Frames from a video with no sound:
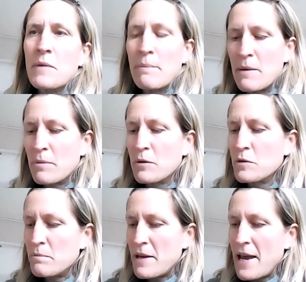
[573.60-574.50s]
people
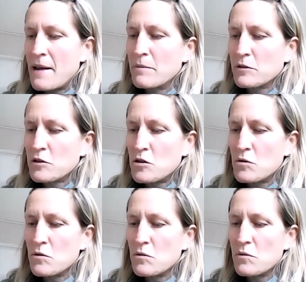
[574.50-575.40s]
would be able
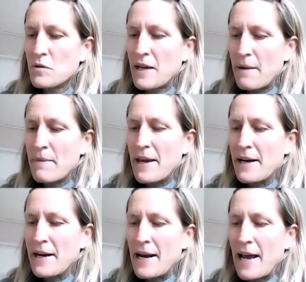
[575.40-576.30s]
to come
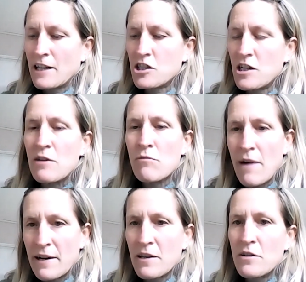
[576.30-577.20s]
in and actually
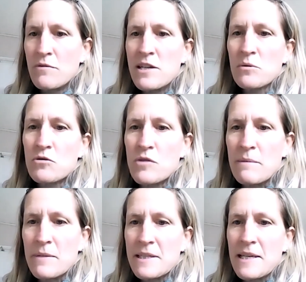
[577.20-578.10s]
run the resource
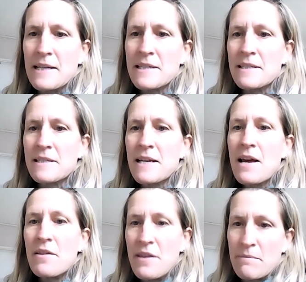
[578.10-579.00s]
treatment centers
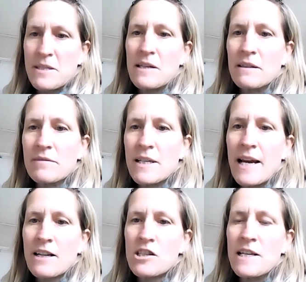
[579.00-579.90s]
themselves and
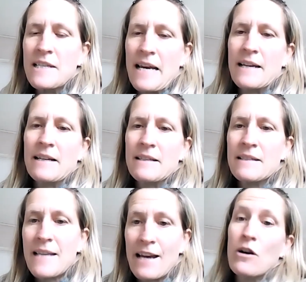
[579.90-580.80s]
actually take
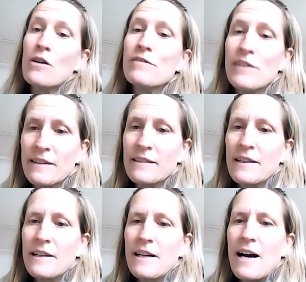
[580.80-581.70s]
over.
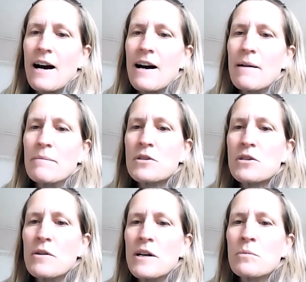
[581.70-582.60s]

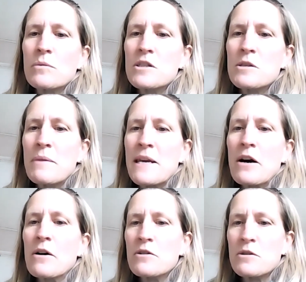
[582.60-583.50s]
So it wouldn't be
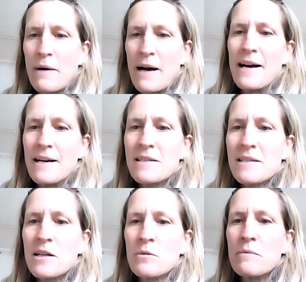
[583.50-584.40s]
owned by us,
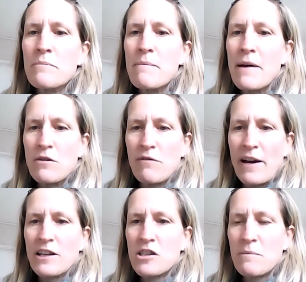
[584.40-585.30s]
it would be
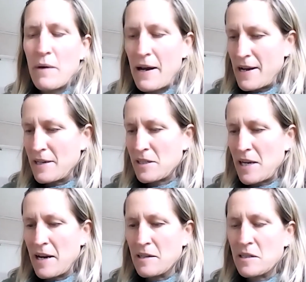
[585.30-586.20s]
manufactured by us
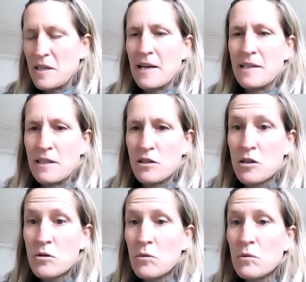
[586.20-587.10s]
and
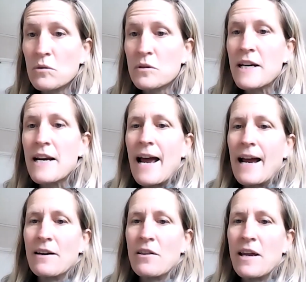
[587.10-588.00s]
installed,
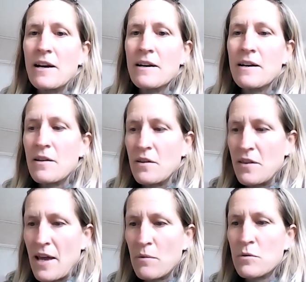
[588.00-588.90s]
and then
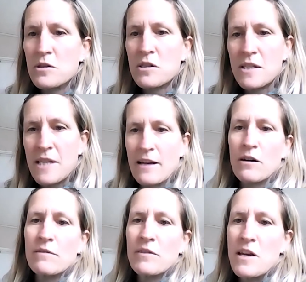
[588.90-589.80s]
they would take
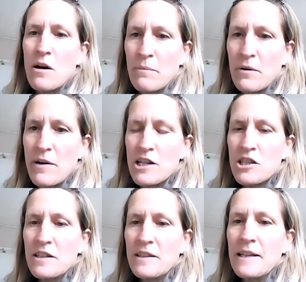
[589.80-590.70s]
over the
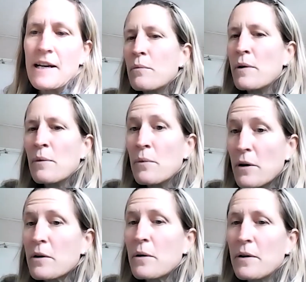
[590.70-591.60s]
operation. We
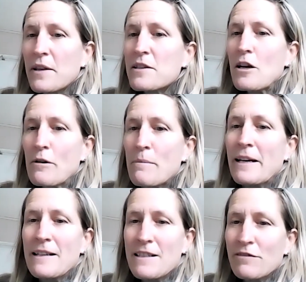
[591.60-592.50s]
work with so
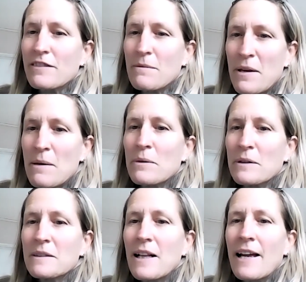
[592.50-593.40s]
many different
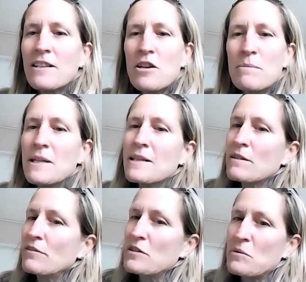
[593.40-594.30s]
people and so many
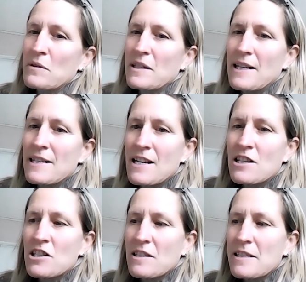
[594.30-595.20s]
different
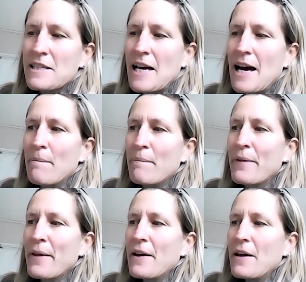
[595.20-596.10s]
organizations.
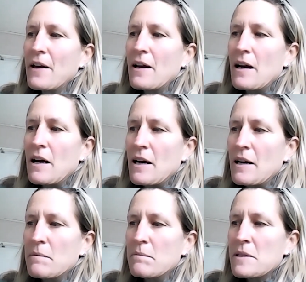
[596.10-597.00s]

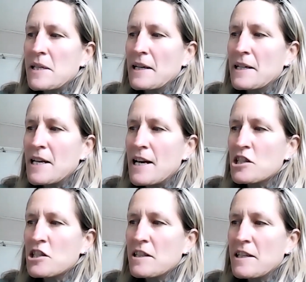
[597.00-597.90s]

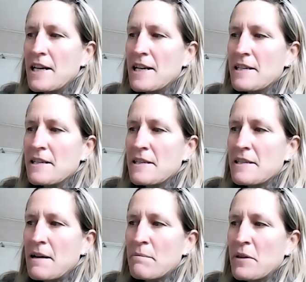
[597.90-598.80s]
Sanitation is
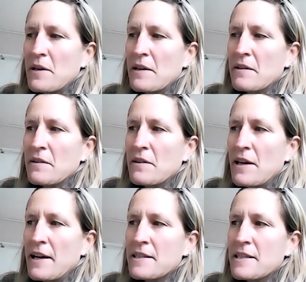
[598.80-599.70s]
something
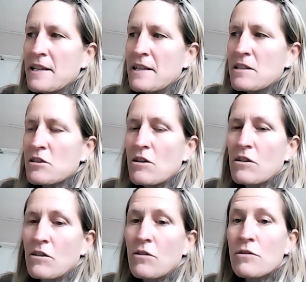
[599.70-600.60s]
that is so
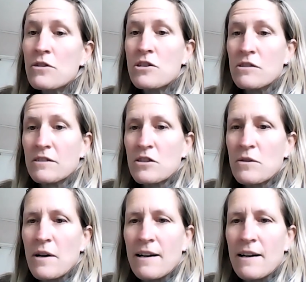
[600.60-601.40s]
crucial to